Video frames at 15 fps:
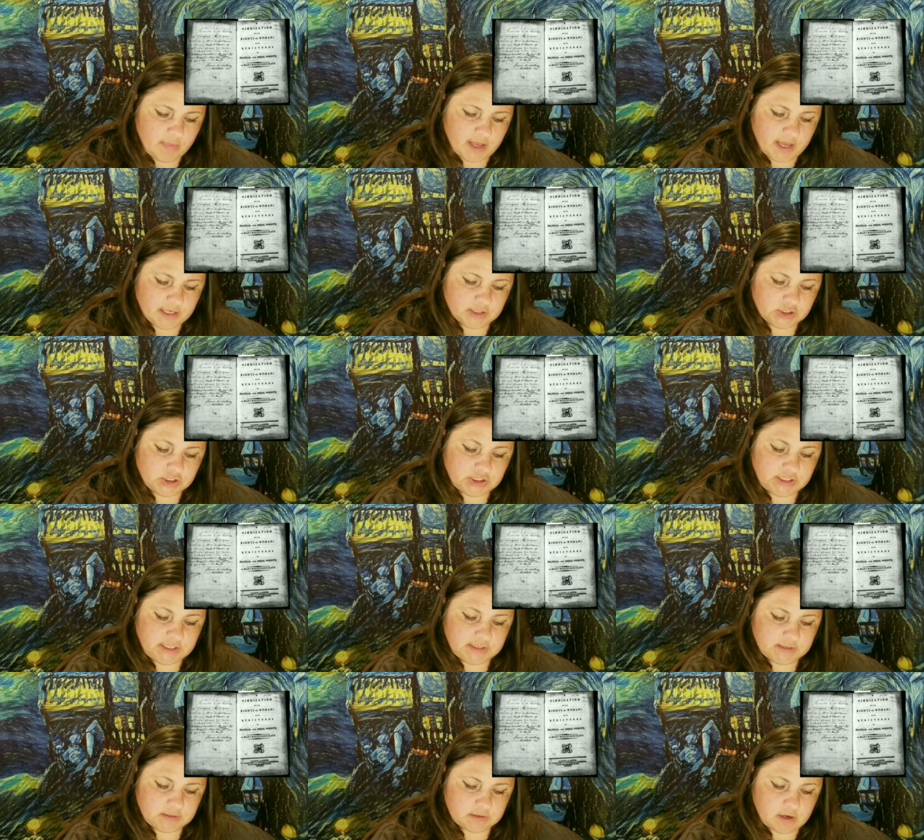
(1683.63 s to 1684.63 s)
but
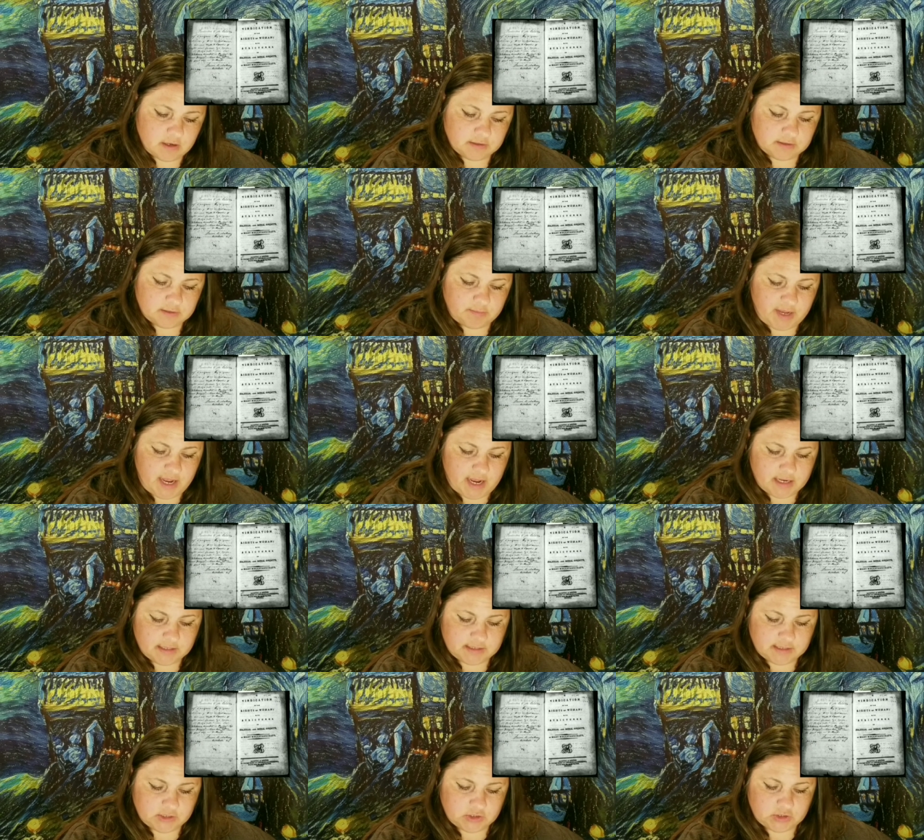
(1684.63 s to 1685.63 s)
she starts paying
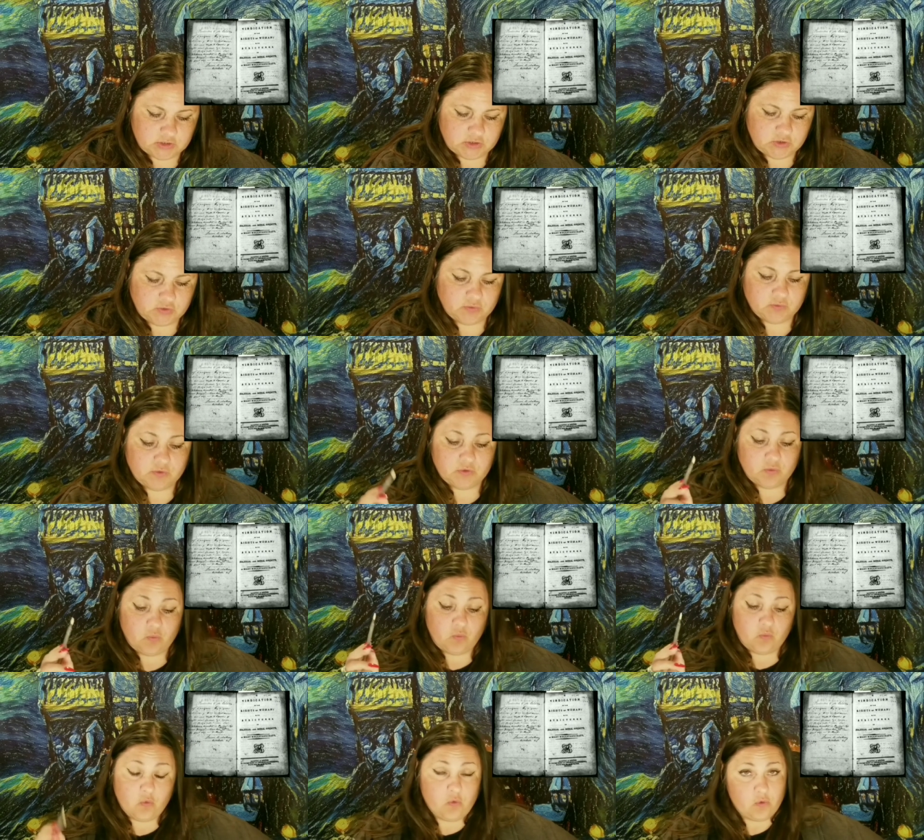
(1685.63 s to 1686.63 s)
attention to the
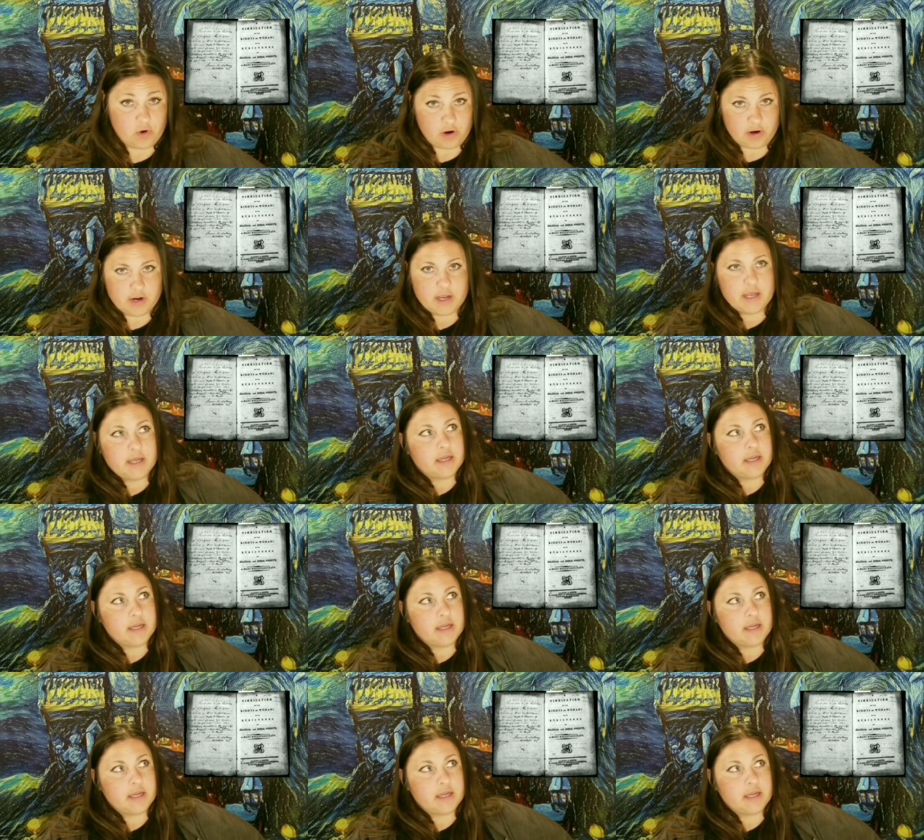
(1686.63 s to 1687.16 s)
war.